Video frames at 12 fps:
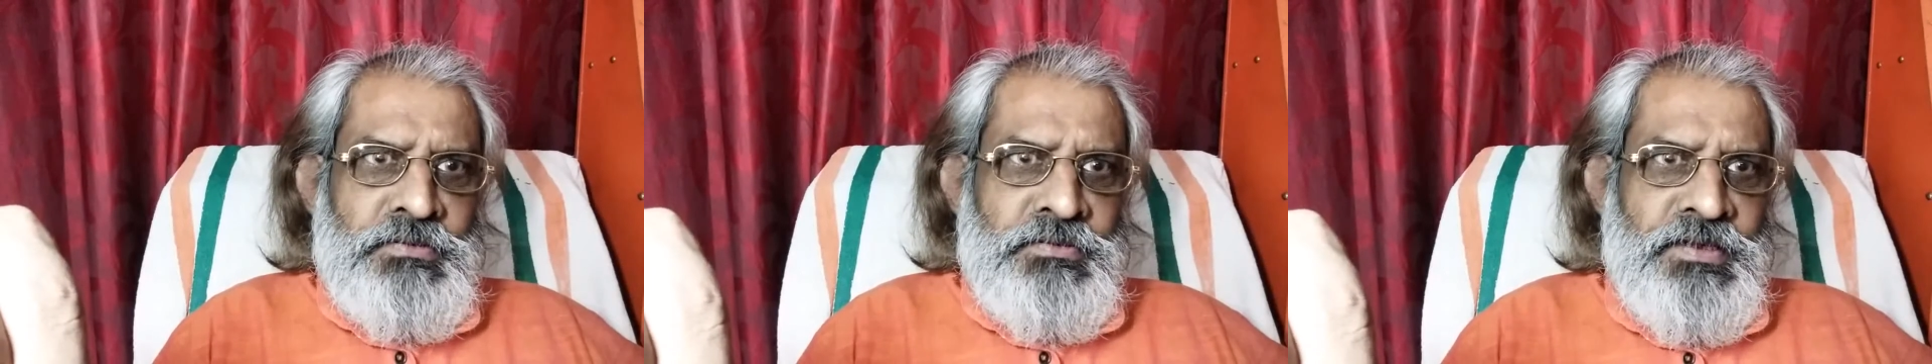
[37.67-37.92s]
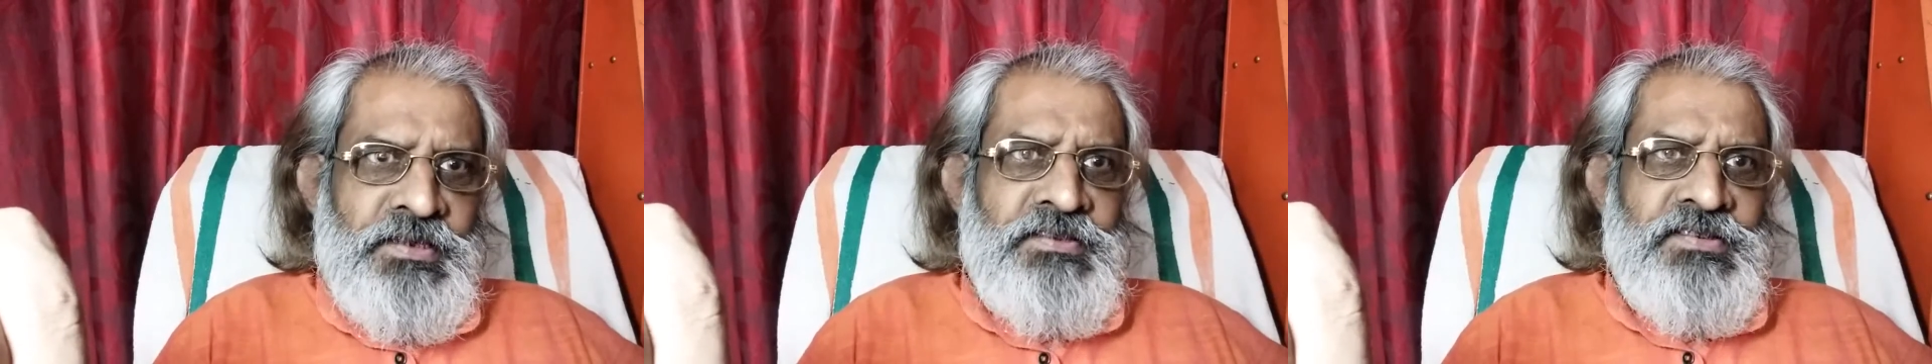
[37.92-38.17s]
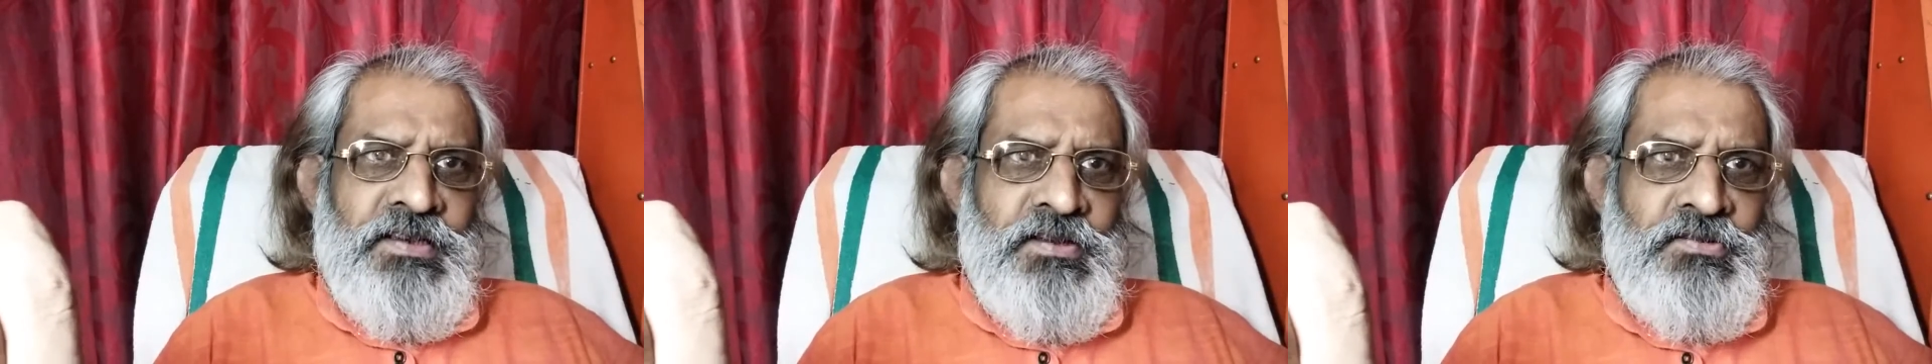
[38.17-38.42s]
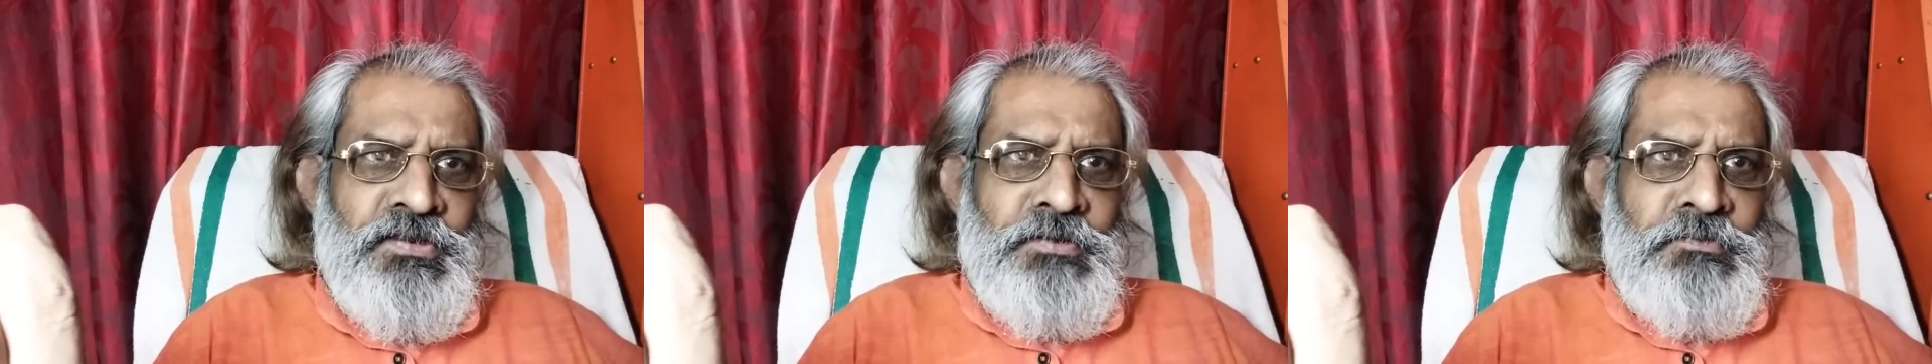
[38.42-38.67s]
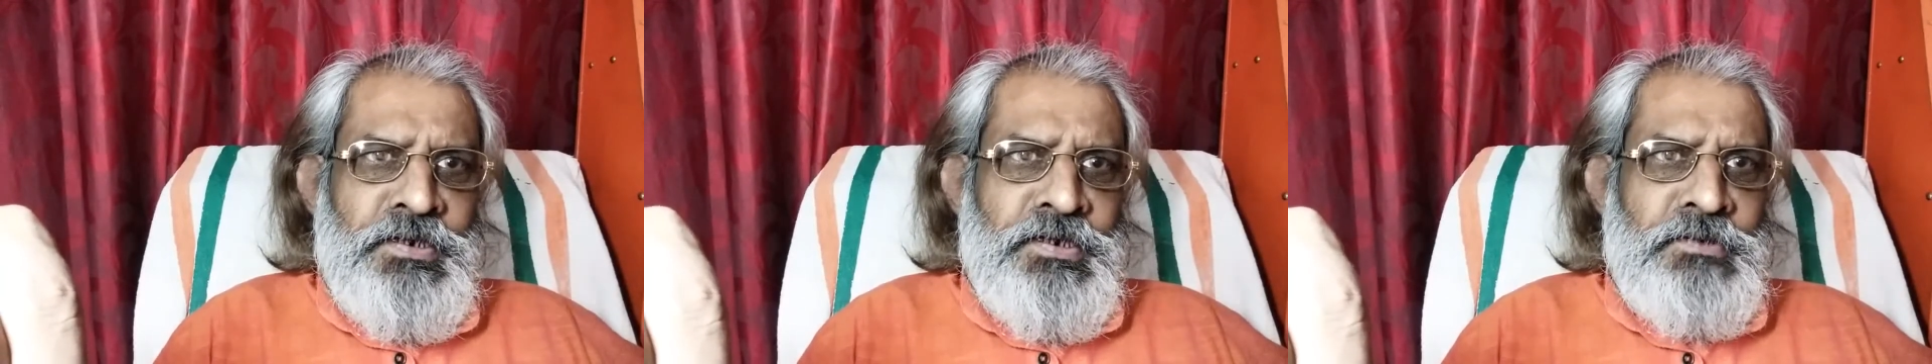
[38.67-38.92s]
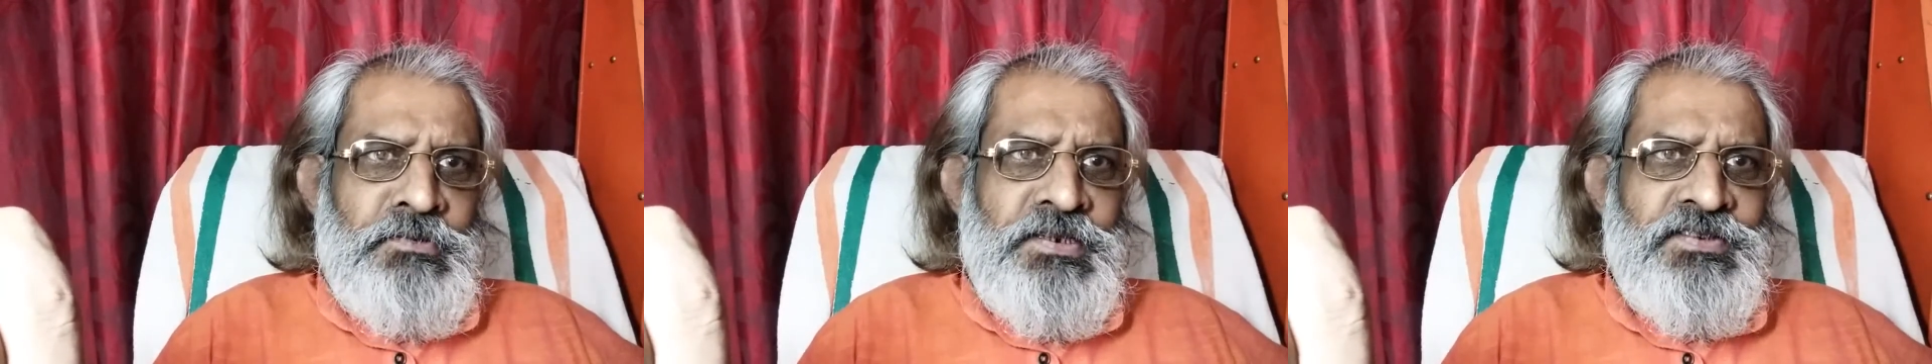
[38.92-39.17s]
that the surrounding
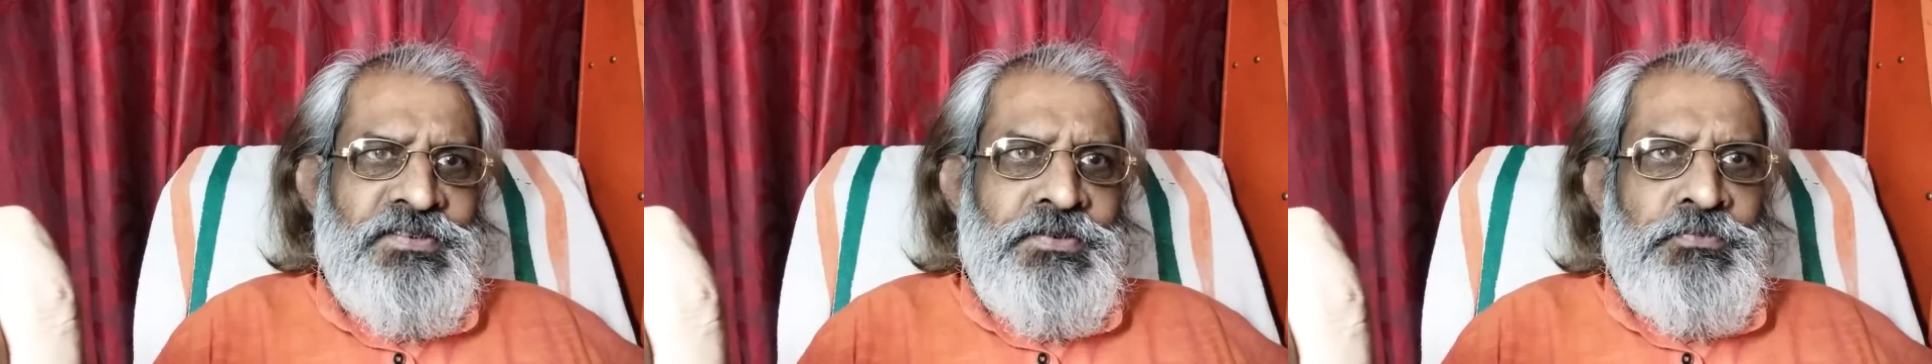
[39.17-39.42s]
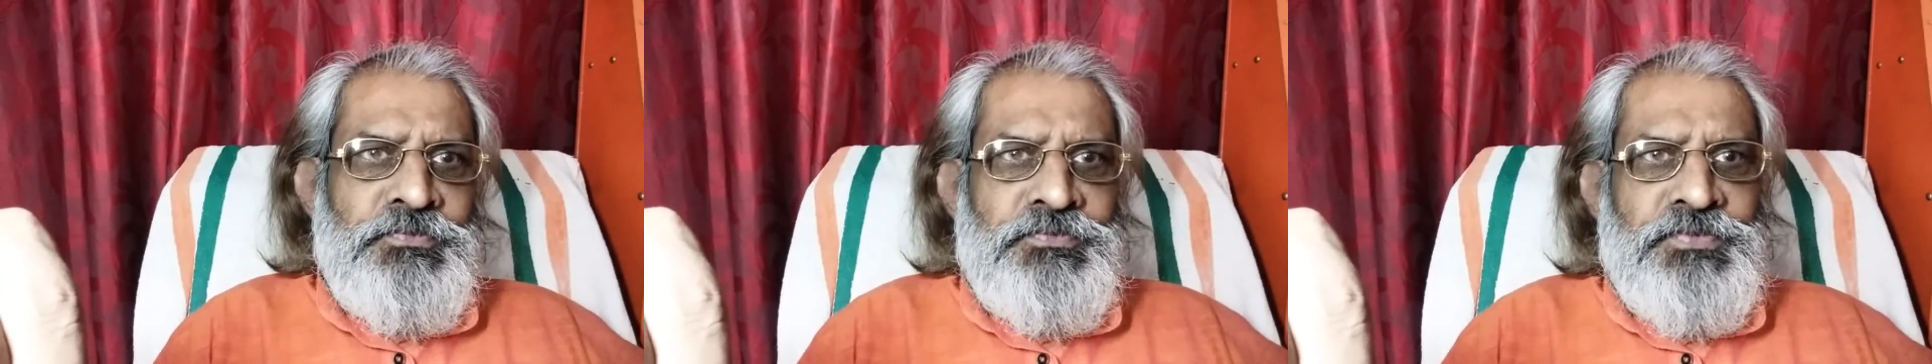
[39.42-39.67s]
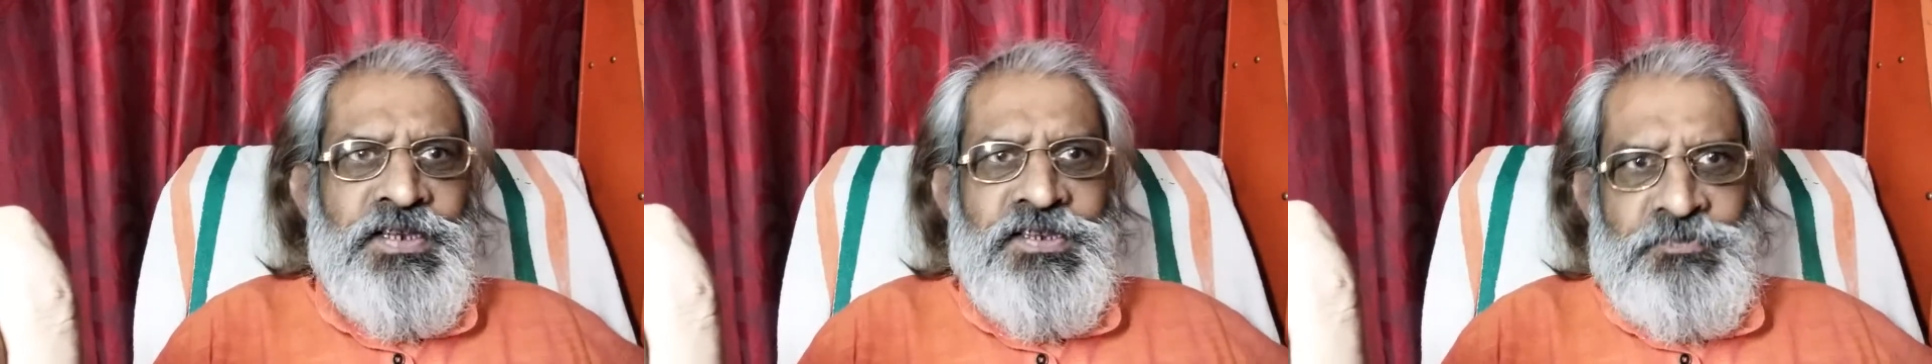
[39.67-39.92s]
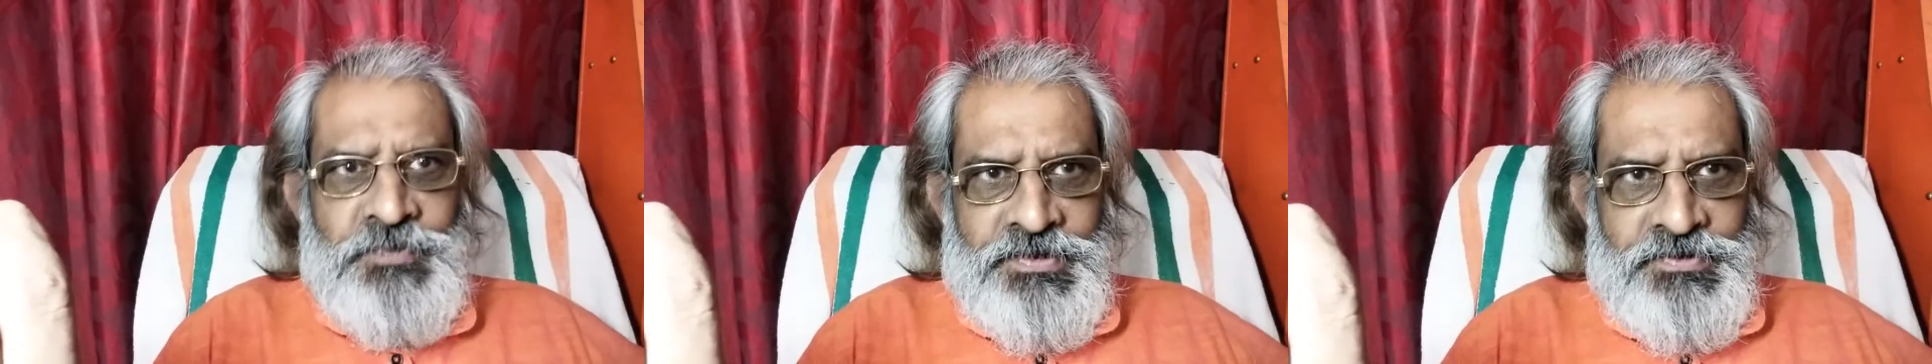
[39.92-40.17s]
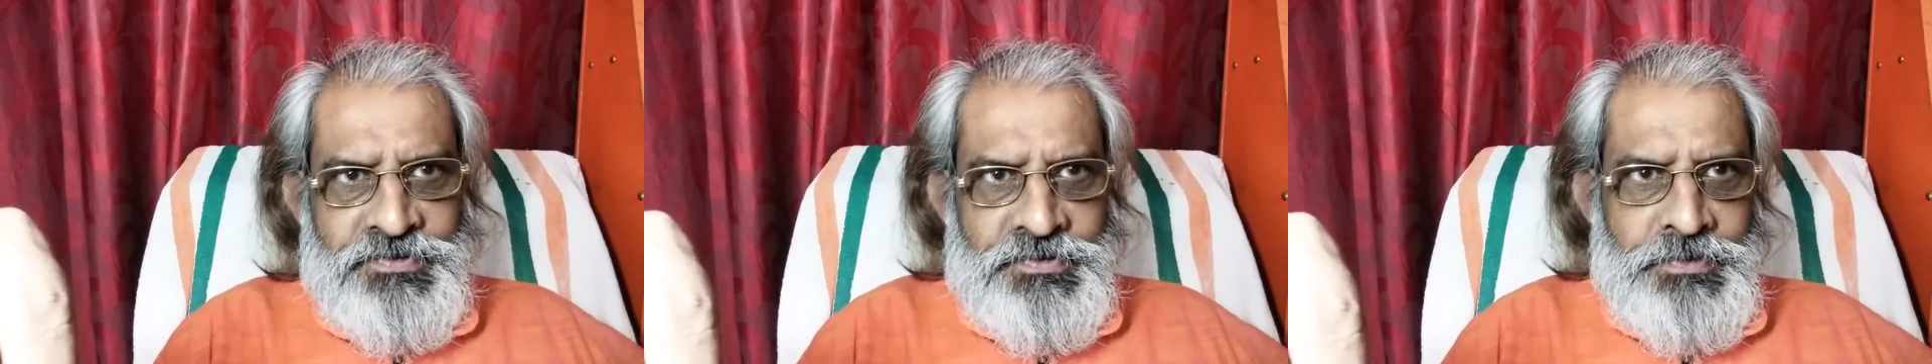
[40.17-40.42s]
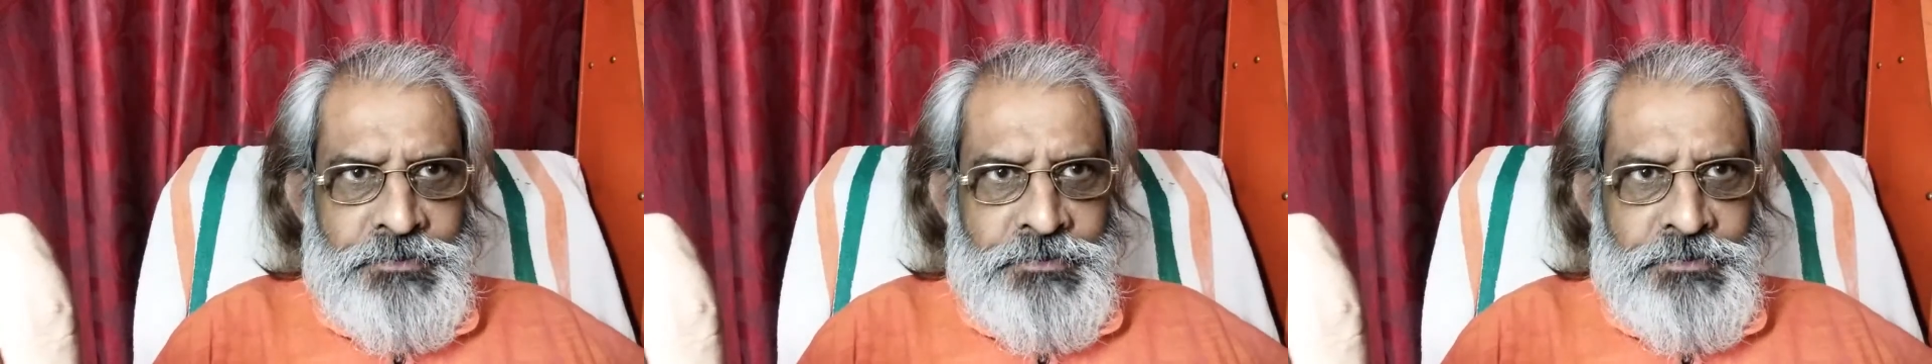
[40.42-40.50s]
medium is free space.